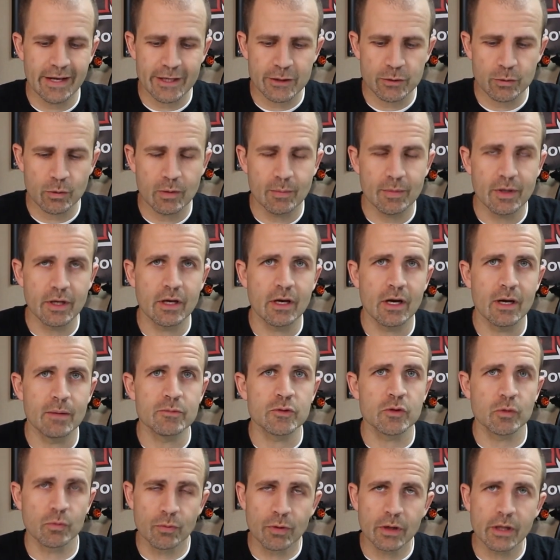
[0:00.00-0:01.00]
that's when it
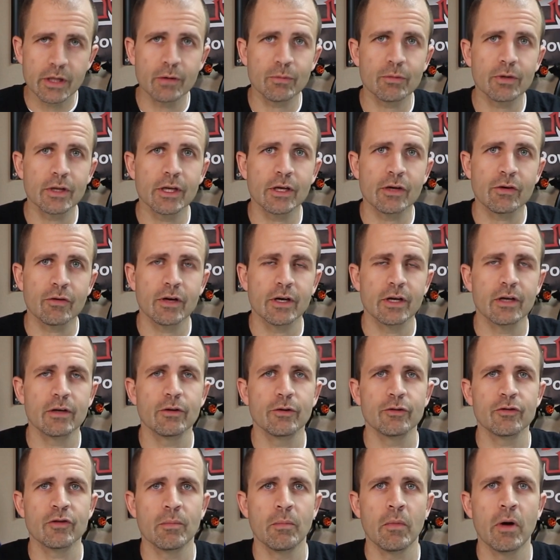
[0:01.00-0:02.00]
becomes really, really
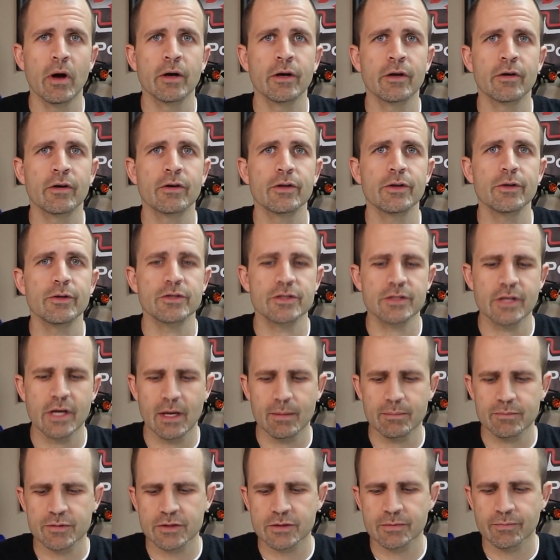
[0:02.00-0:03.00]
critical to monitor those
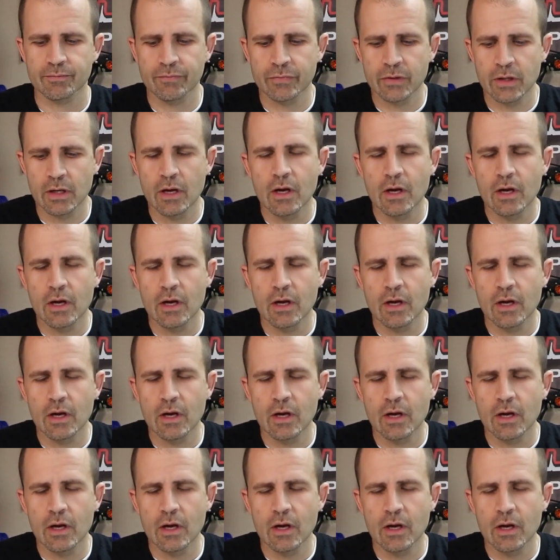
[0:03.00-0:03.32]
temps.